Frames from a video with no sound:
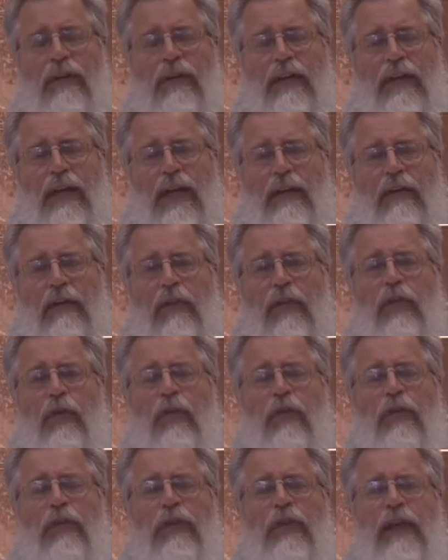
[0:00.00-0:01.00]
And the
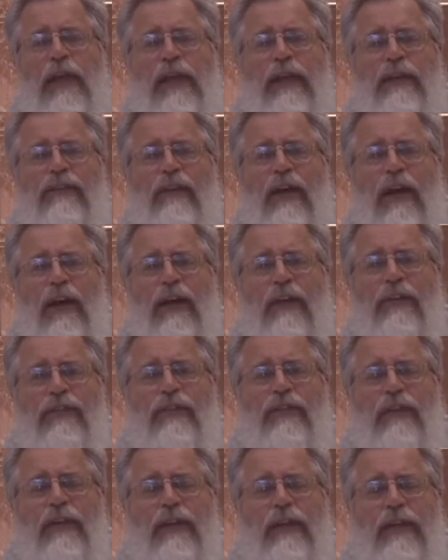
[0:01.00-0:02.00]
third thing it
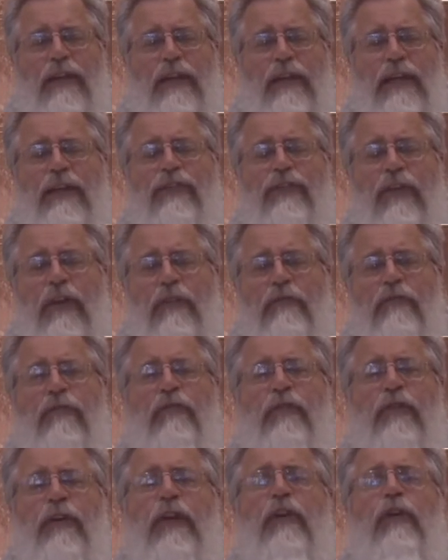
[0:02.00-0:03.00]
does is
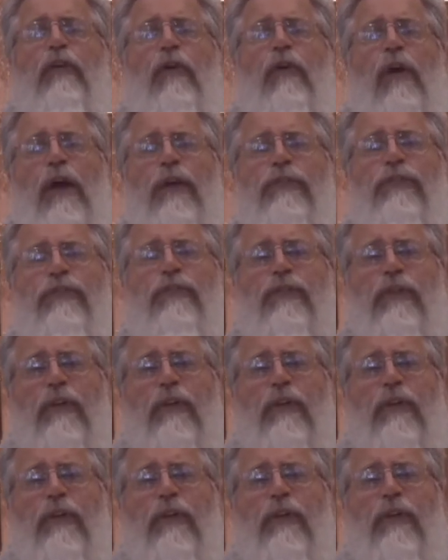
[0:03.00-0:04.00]
configure us
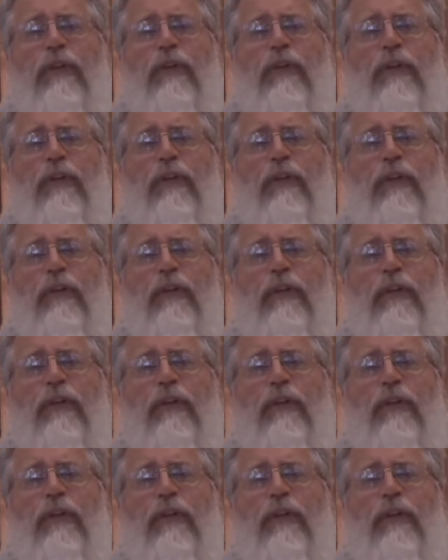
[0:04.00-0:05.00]
to
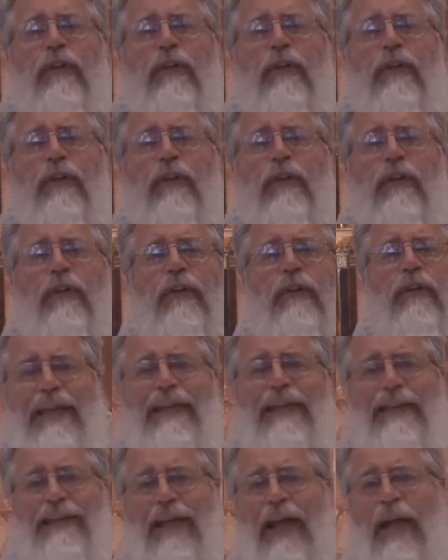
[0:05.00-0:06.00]
Christ by an
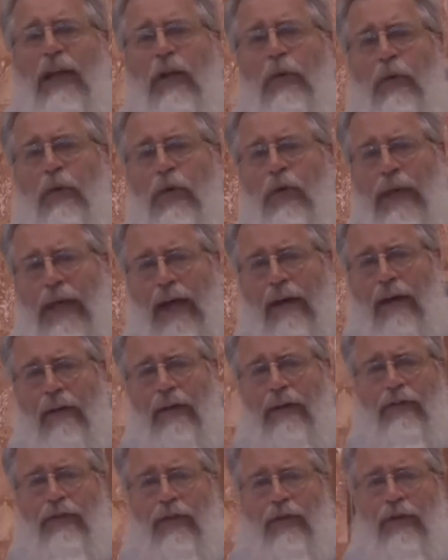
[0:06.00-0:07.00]
indelible
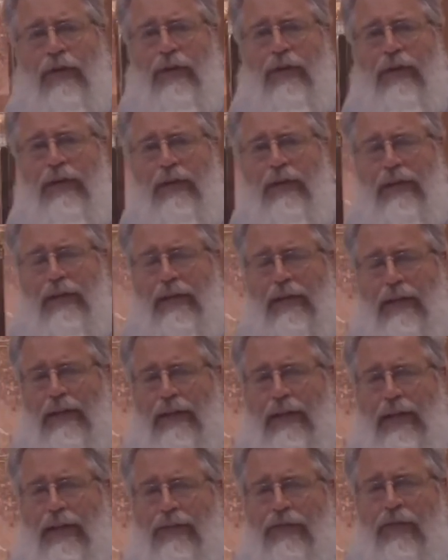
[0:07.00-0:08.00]
character.
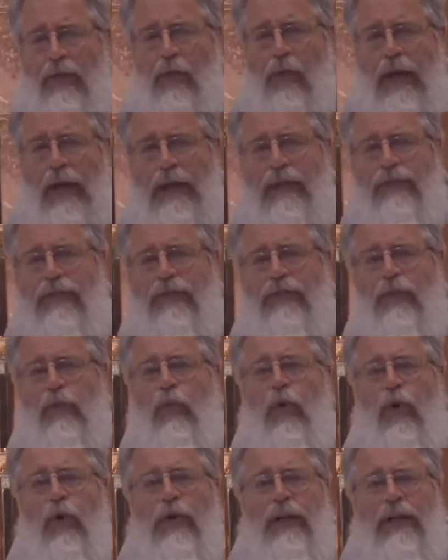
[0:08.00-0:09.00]
That's the way it's
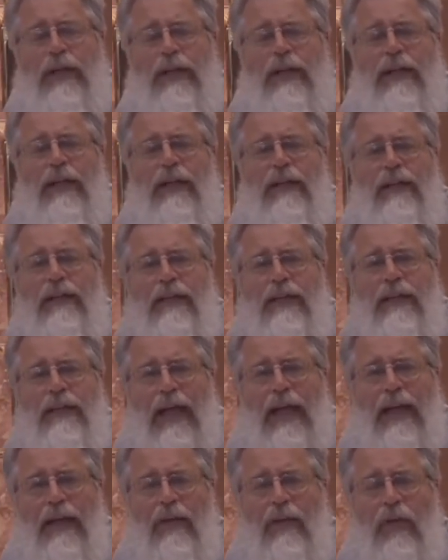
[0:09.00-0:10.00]
worded in
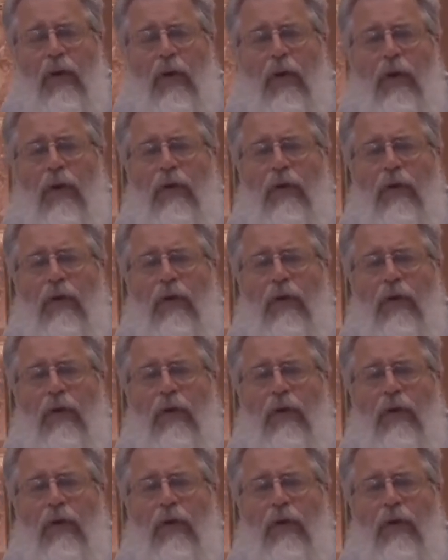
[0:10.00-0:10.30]
canon law.